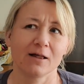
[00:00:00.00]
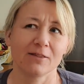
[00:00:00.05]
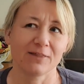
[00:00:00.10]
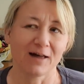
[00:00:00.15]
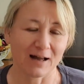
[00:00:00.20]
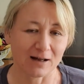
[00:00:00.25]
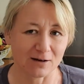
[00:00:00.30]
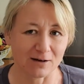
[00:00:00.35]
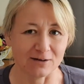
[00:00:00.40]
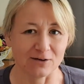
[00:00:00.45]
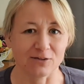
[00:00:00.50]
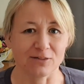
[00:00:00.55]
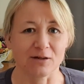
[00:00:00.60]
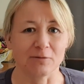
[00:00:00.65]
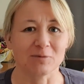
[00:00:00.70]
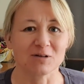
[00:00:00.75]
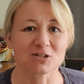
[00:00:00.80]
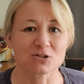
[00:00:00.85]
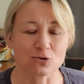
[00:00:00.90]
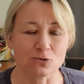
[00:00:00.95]
that kind of
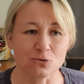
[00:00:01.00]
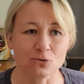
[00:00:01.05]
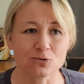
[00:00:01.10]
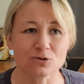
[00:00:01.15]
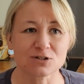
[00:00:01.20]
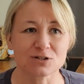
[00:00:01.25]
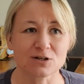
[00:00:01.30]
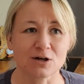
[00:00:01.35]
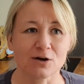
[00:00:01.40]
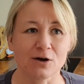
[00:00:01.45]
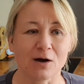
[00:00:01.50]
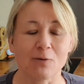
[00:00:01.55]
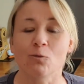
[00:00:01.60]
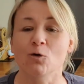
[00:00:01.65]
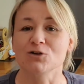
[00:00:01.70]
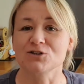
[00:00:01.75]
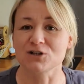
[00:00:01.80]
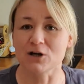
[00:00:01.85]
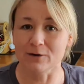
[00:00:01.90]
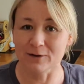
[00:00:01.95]
thing, but it's also, and
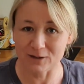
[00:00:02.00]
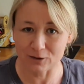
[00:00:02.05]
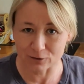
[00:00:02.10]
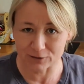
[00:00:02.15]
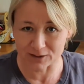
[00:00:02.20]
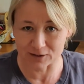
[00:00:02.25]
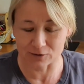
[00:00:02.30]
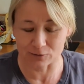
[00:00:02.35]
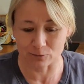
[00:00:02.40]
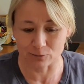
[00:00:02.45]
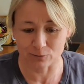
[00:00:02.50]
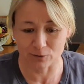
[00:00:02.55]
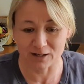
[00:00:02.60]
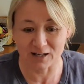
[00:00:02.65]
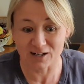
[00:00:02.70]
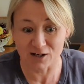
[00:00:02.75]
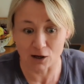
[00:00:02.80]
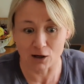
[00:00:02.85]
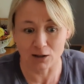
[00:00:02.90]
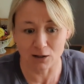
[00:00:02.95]
what's going on
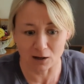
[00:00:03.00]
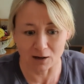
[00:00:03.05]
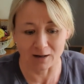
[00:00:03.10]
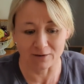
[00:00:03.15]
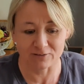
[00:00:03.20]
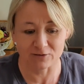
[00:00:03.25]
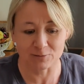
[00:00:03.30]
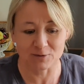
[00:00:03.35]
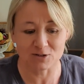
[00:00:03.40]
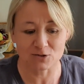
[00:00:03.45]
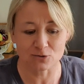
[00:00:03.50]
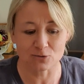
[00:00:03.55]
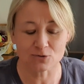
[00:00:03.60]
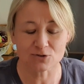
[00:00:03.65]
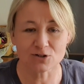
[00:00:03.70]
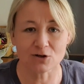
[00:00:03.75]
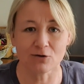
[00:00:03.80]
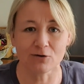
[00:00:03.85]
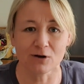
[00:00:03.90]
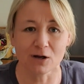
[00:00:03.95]
in our lives, but it's
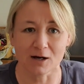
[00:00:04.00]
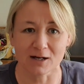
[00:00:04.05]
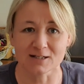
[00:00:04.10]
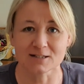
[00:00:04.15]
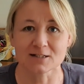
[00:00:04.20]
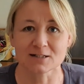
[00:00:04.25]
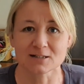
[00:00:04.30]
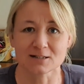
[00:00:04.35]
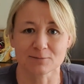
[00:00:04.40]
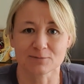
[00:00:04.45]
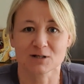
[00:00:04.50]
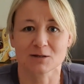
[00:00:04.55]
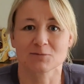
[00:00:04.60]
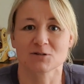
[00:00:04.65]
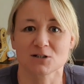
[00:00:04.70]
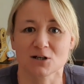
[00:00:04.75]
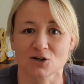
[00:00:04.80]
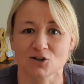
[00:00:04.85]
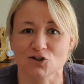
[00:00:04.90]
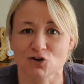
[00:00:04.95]
also nice to
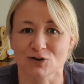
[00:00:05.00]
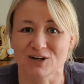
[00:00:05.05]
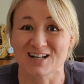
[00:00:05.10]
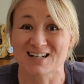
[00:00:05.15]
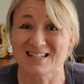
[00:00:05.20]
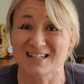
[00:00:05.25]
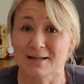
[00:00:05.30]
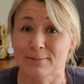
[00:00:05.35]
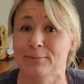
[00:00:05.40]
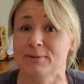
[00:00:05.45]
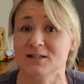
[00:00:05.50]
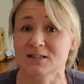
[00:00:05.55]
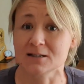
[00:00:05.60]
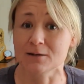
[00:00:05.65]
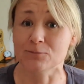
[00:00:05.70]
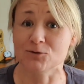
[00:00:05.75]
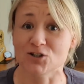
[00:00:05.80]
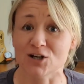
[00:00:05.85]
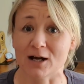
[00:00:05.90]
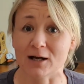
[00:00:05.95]
sometimes touch on a deeper
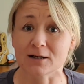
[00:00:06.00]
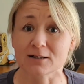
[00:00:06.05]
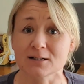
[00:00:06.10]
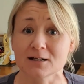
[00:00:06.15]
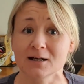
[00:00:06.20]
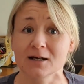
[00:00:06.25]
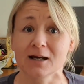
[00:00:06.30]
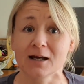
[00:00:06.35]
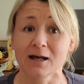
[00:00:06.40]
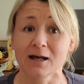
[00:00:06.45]
subject